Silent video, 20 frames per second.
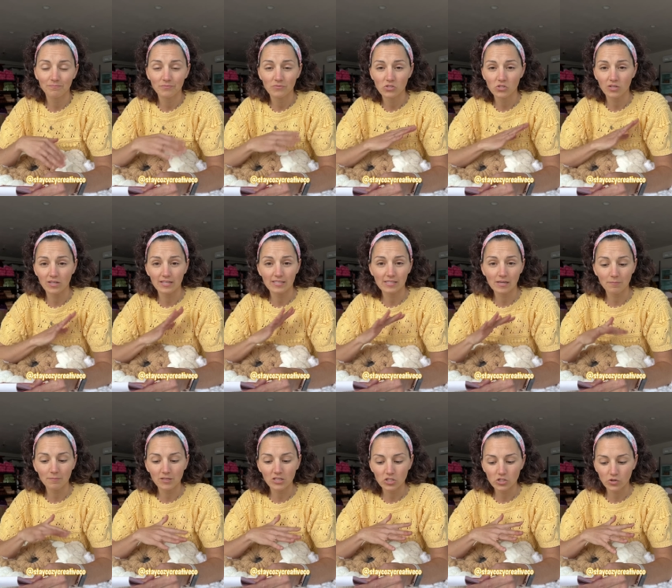So that's how
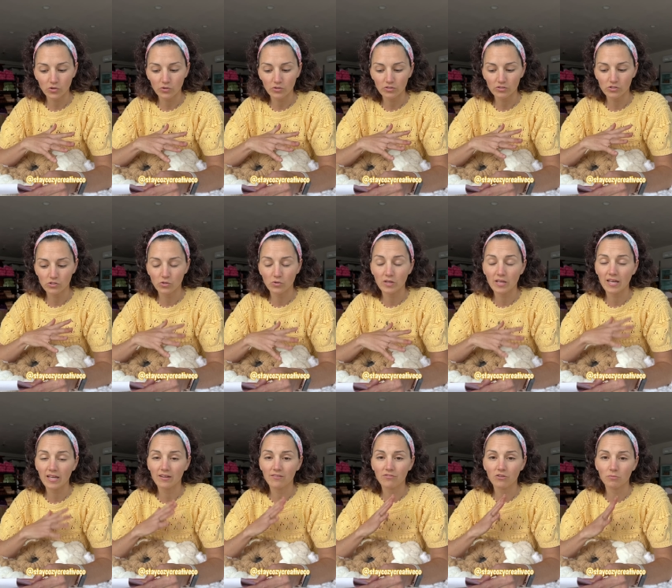many total. So
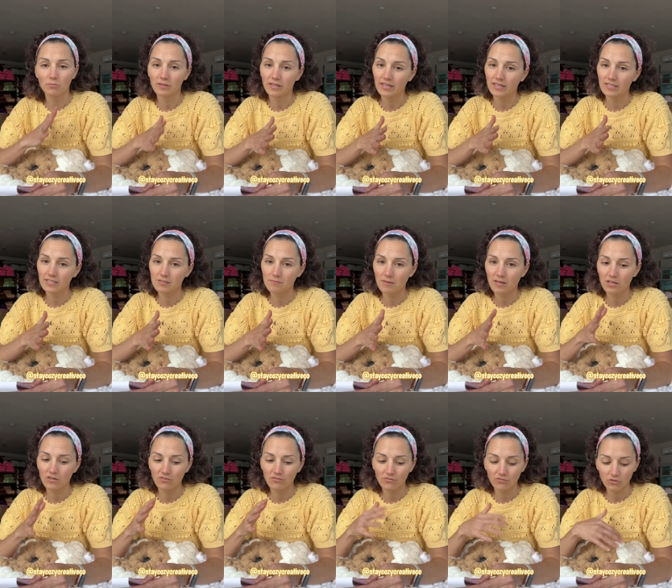again, if you're planning to
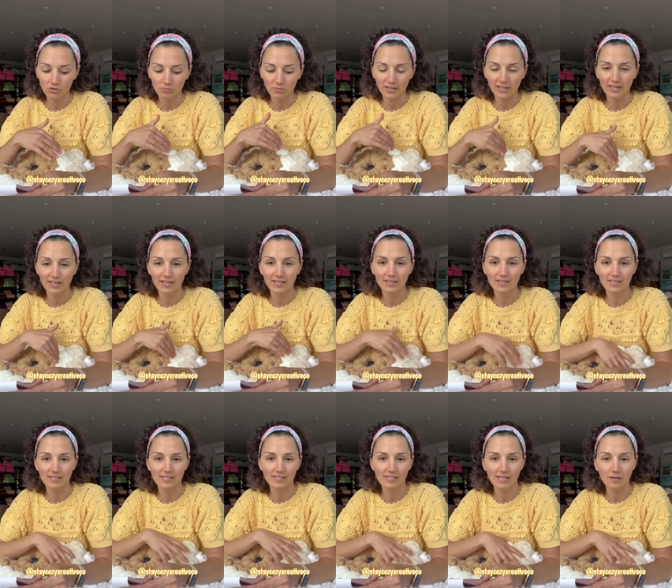make a full blanket
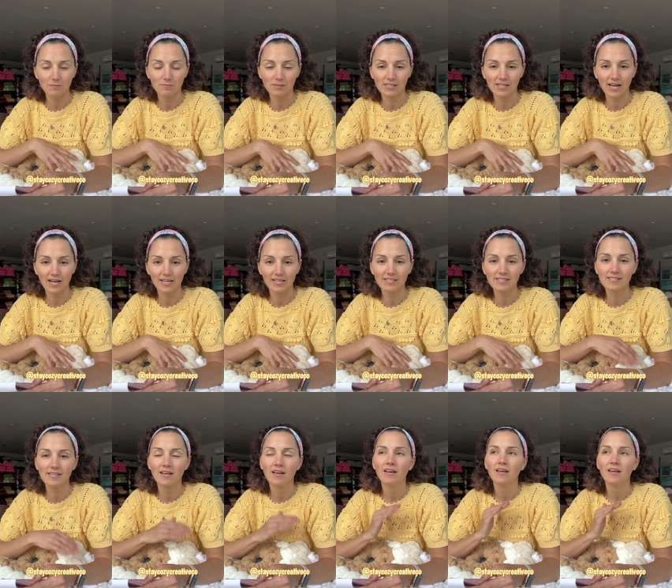the same size,